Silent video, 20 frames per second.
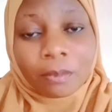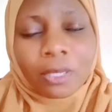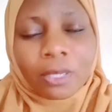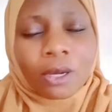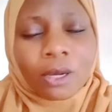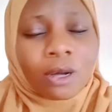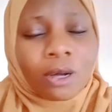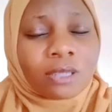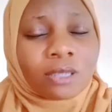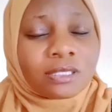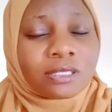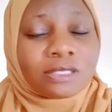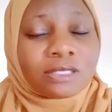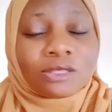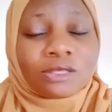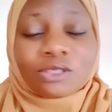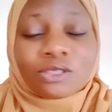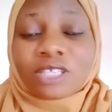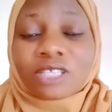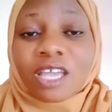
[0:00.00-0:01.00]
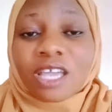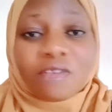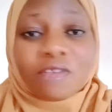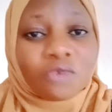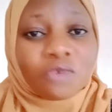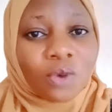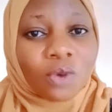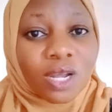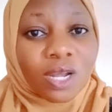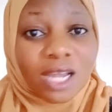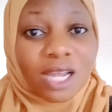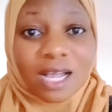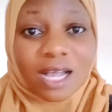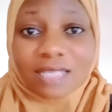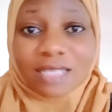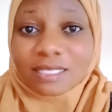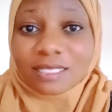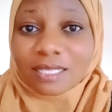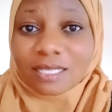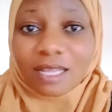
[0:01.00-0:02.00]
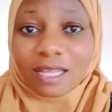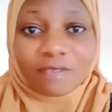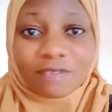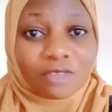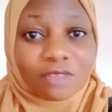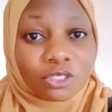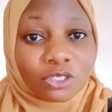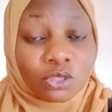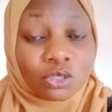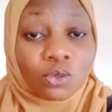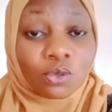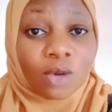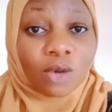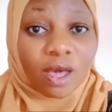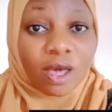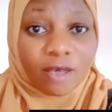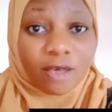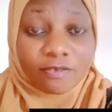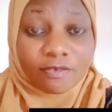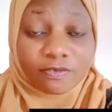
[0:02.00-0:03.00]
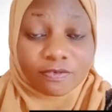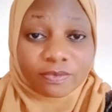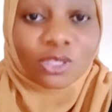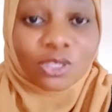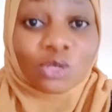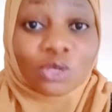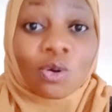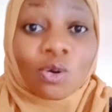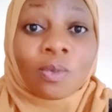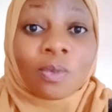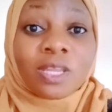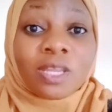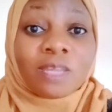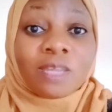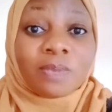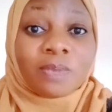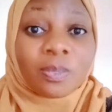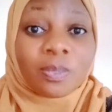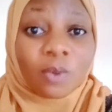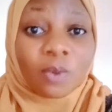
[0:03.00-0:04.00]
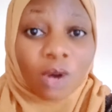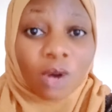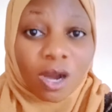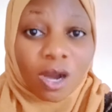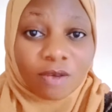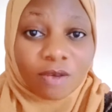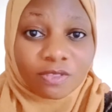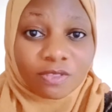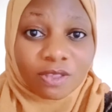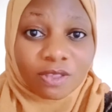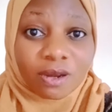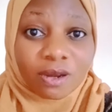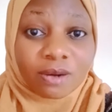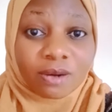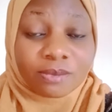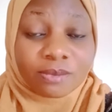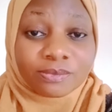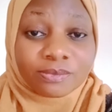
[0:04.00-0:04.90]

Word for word: because not everyone has the life that you have. So many people out there